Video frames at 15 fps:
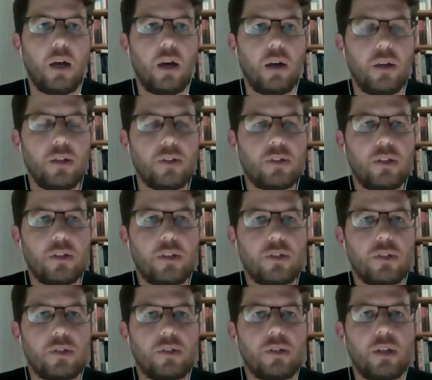uh,
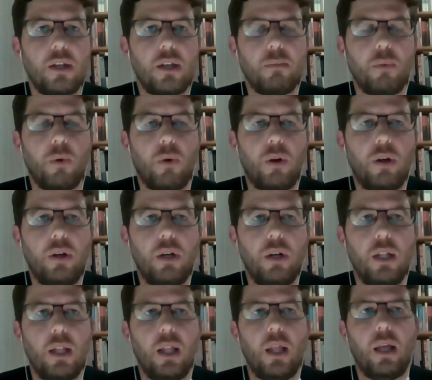instances anymore,
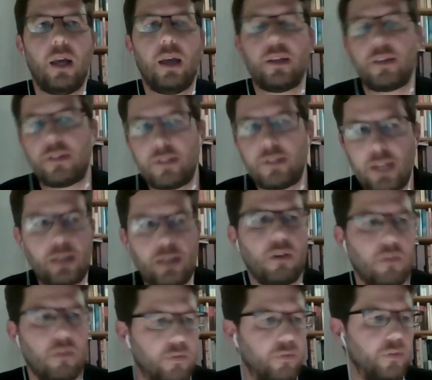and the state
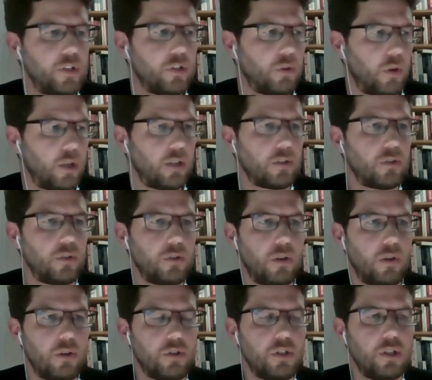of historical
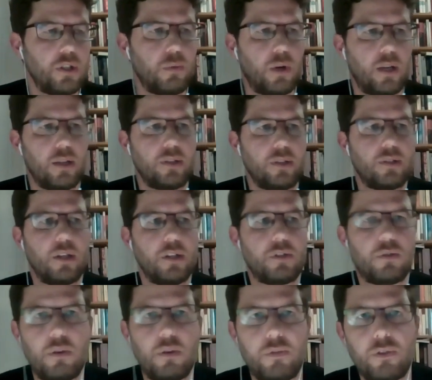sociology as well as the
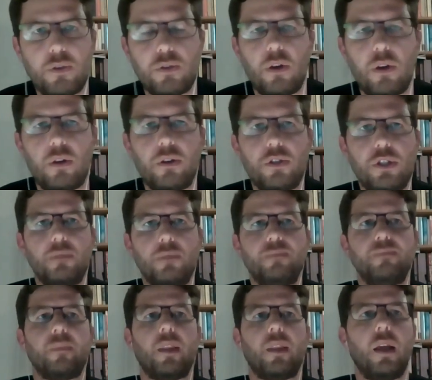history of sociology.
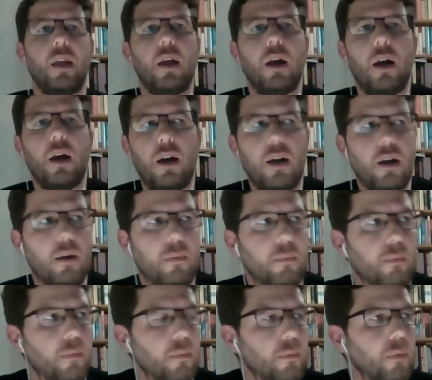
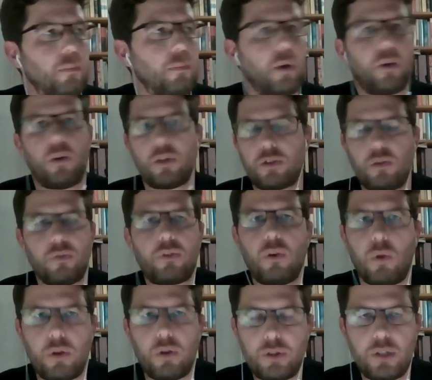Um, but also, of
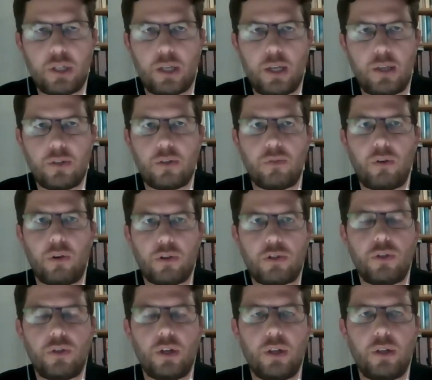course, in the case of
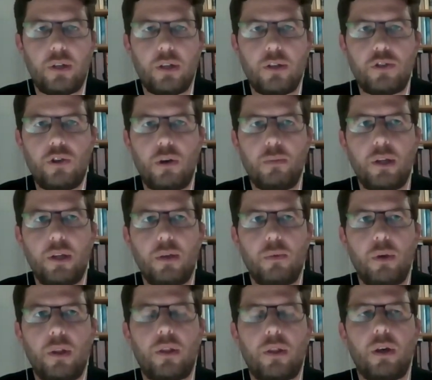Austria and, and Germany,
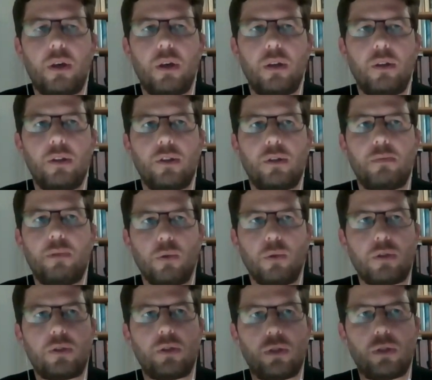with uh, this
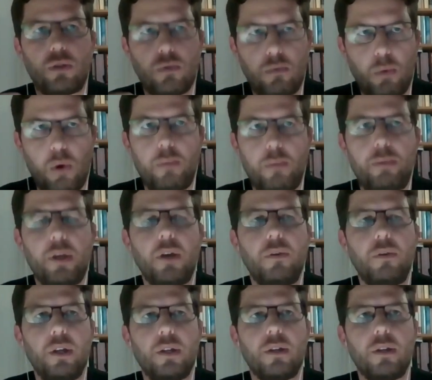post war
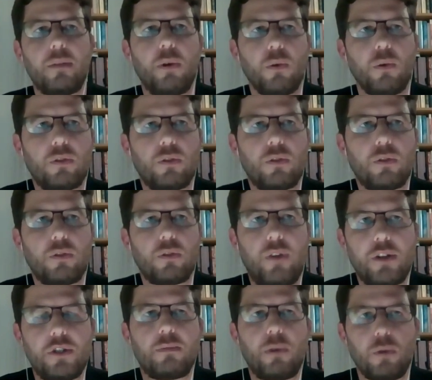period and the post
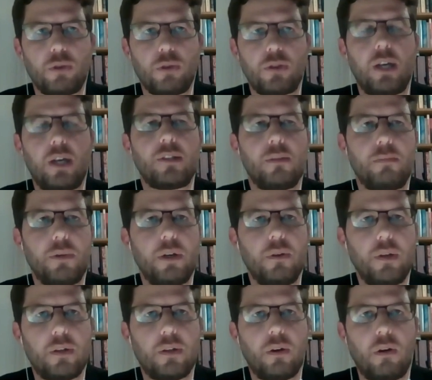fascist, post Nazi
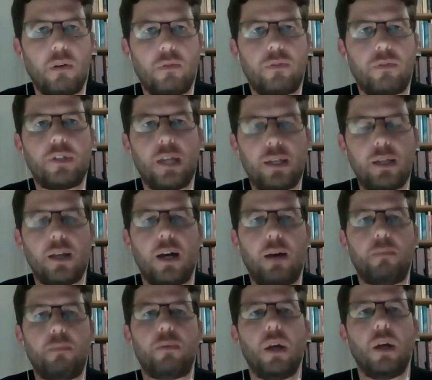period of setting
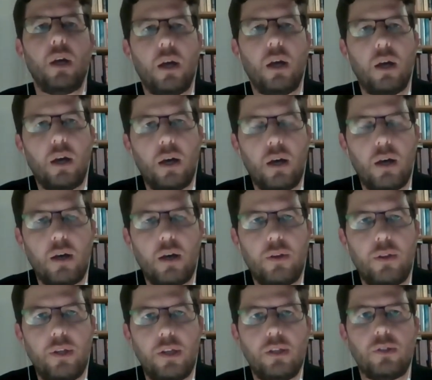up uh,
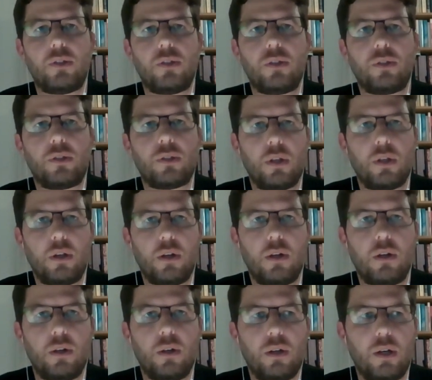these
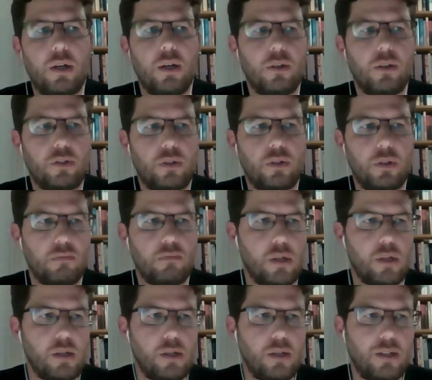uh, uh,
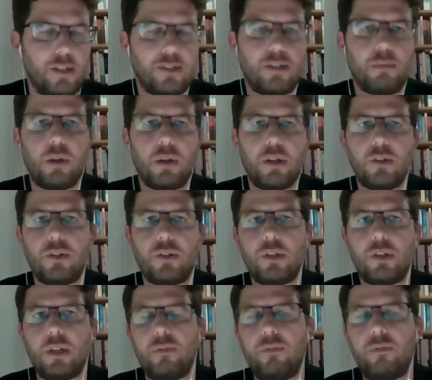disciplines
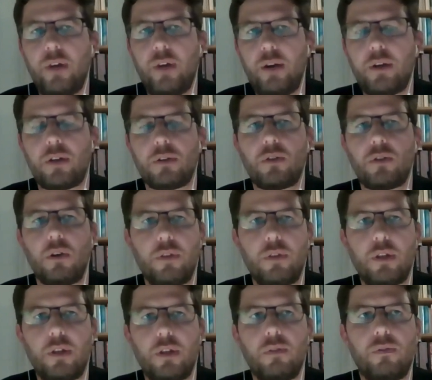in a very
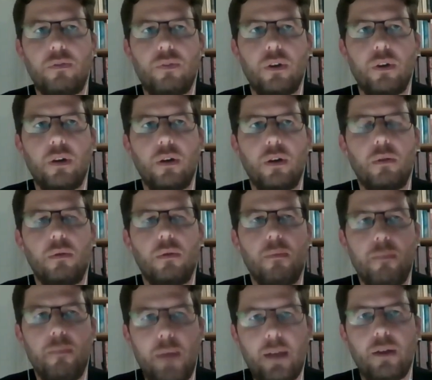conservative uh,
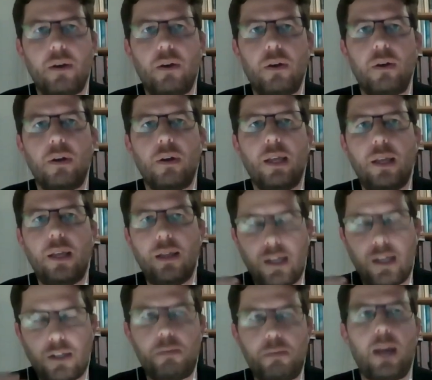manner,
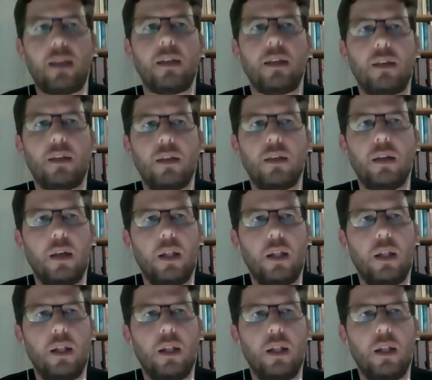expelling